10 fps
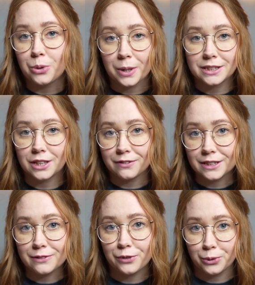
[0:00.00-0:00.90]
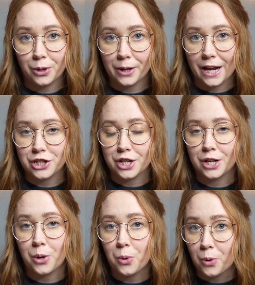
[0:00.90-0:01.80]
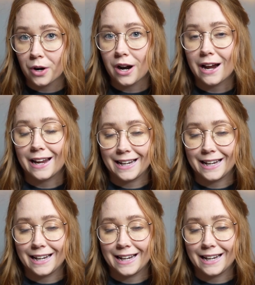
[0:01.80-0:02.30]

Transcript: quick service food location or